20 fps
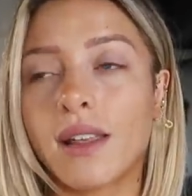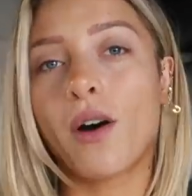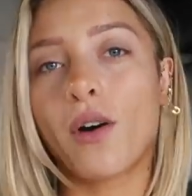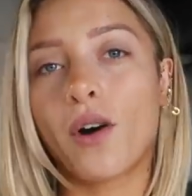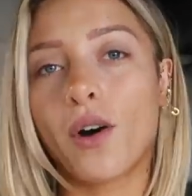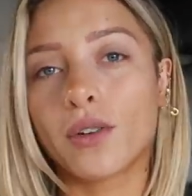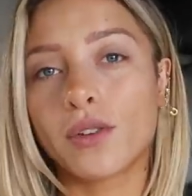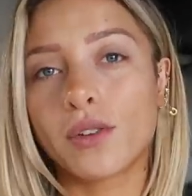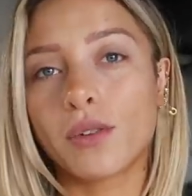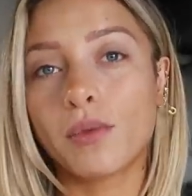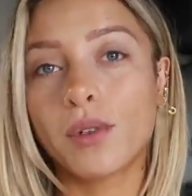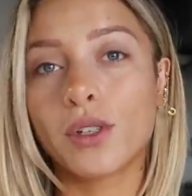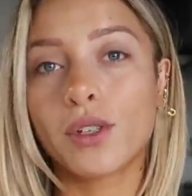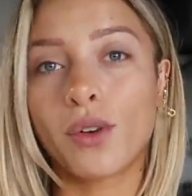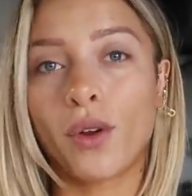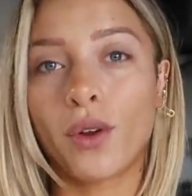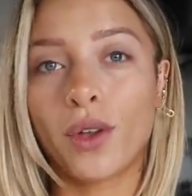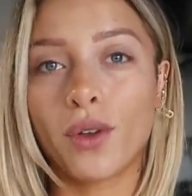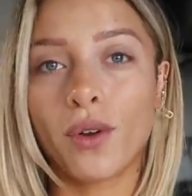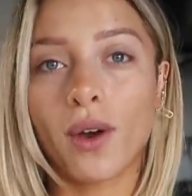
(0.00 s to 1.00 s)
I'll also be
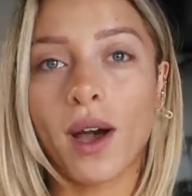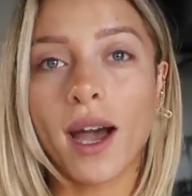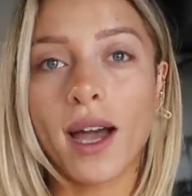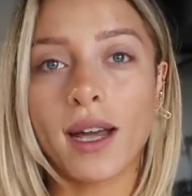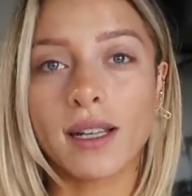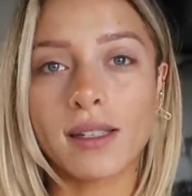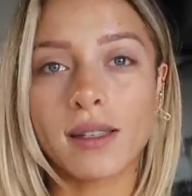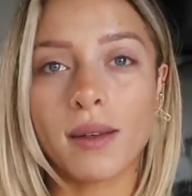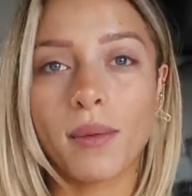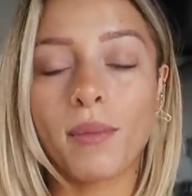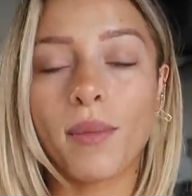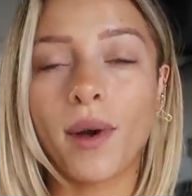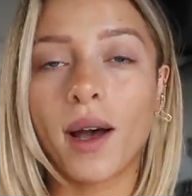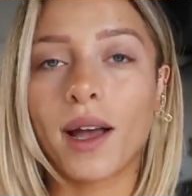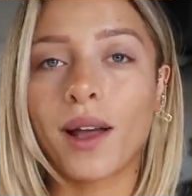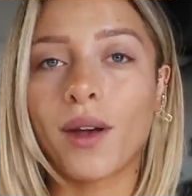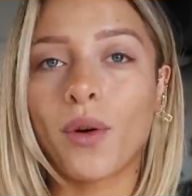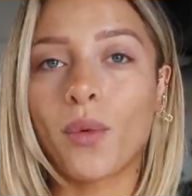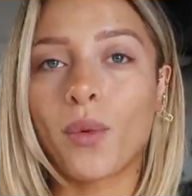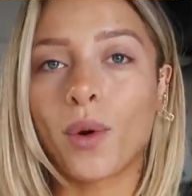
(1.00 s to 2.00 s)
showing you guys
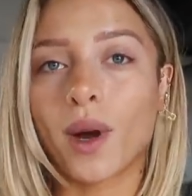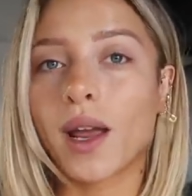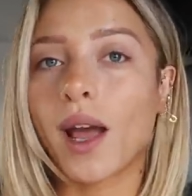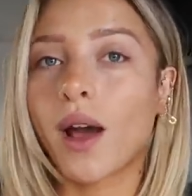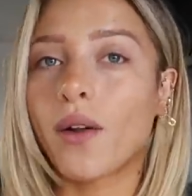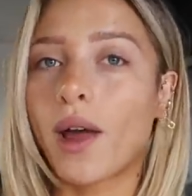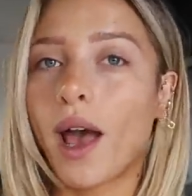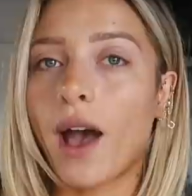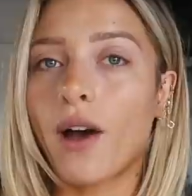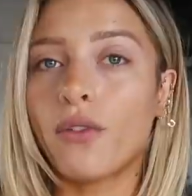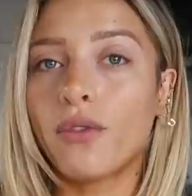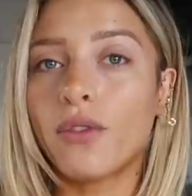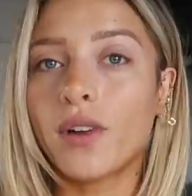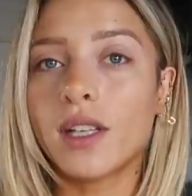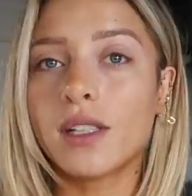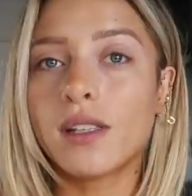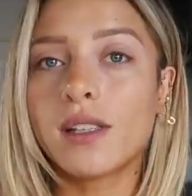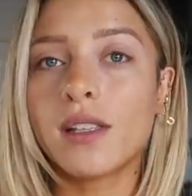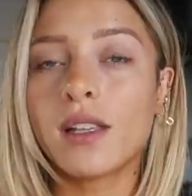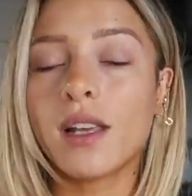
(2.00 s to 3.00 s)
my workout
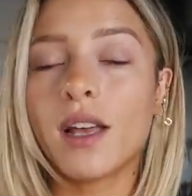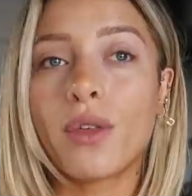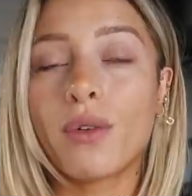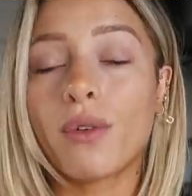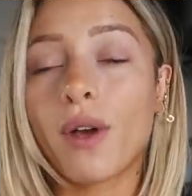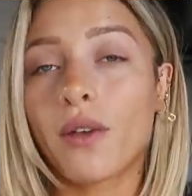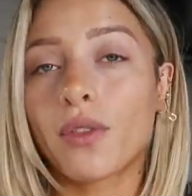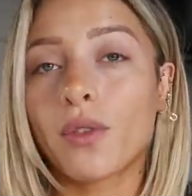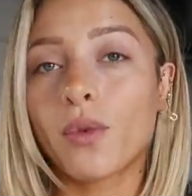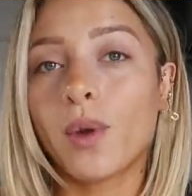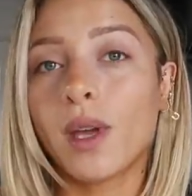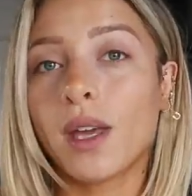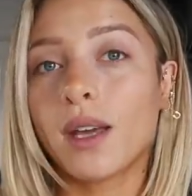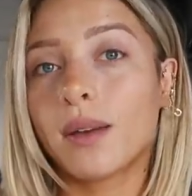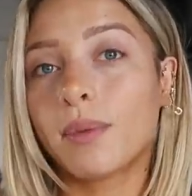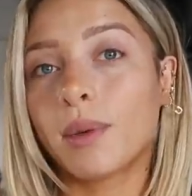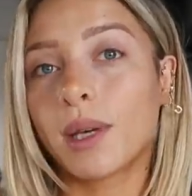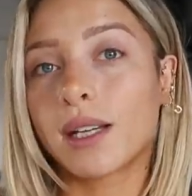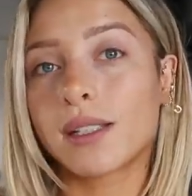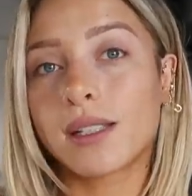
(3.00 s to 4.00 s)
outfits throughout the
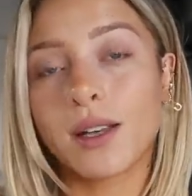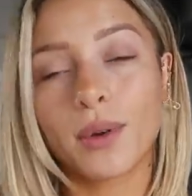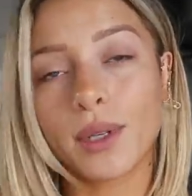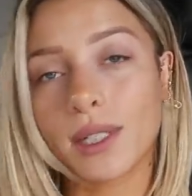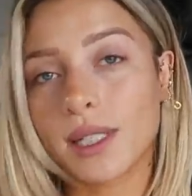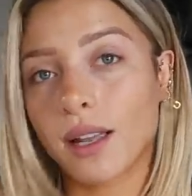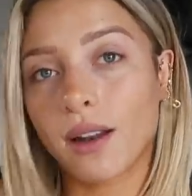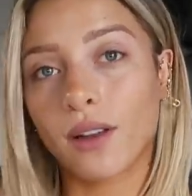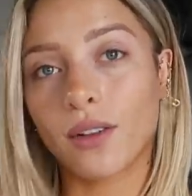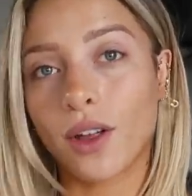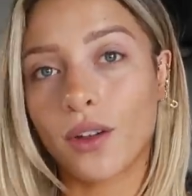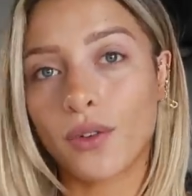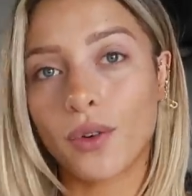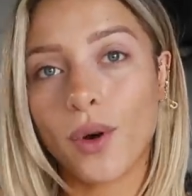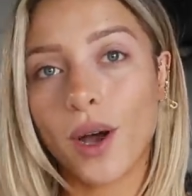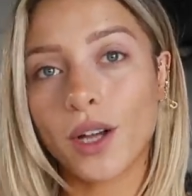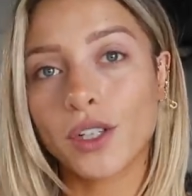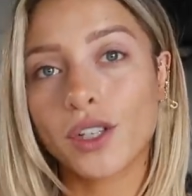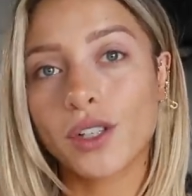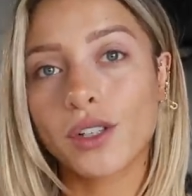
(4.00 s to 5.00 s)
week because I always get a lot of
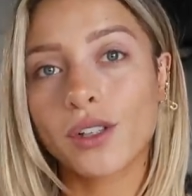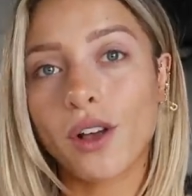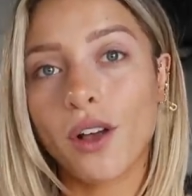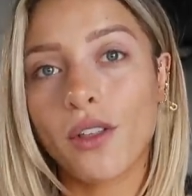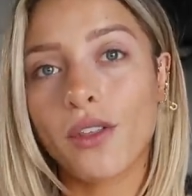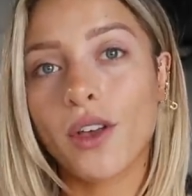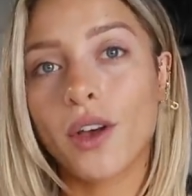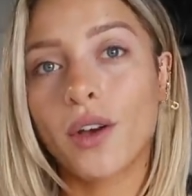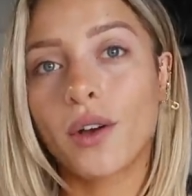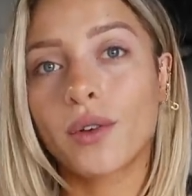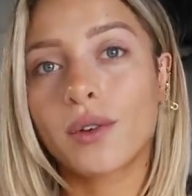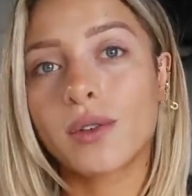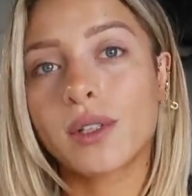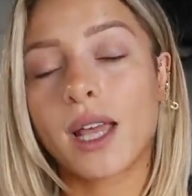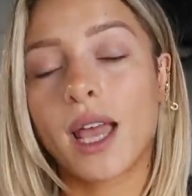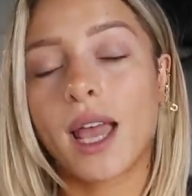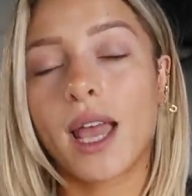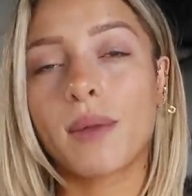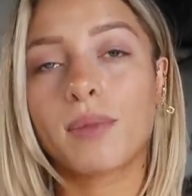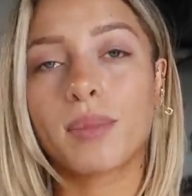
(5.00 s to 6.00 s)
questions on those
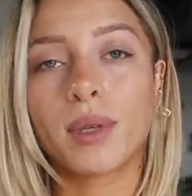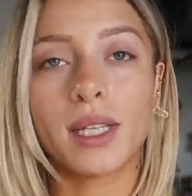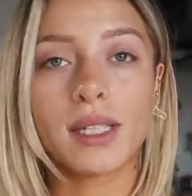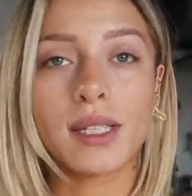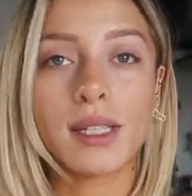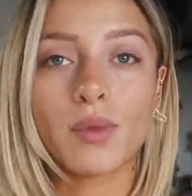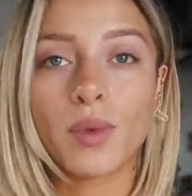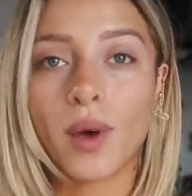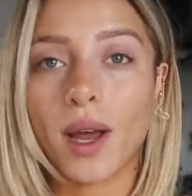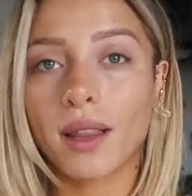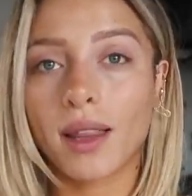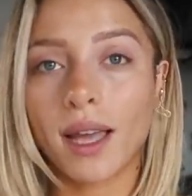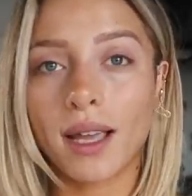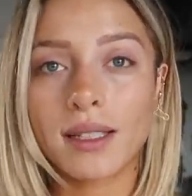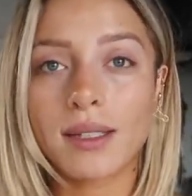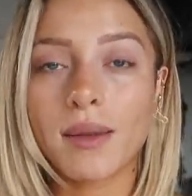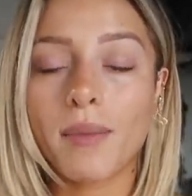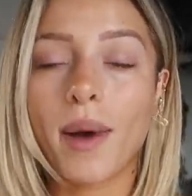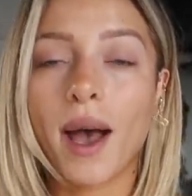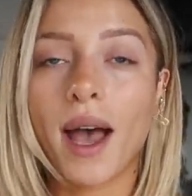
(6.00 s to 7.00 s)
and places where I
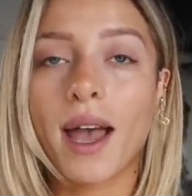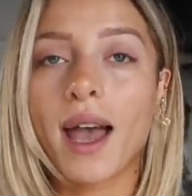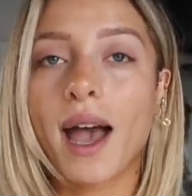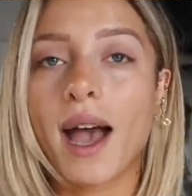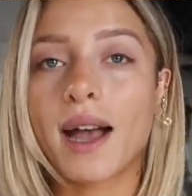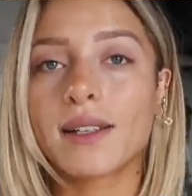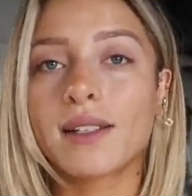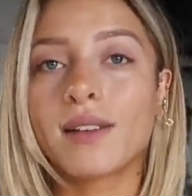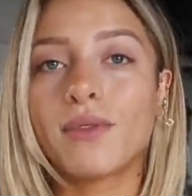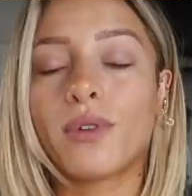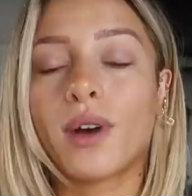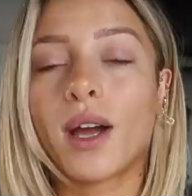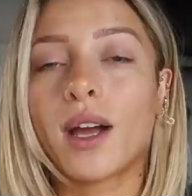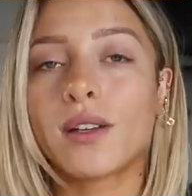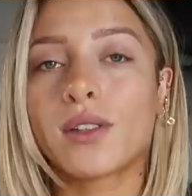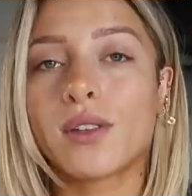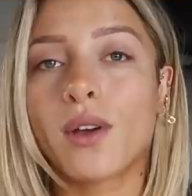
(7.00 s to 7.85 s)
like to buy activewear.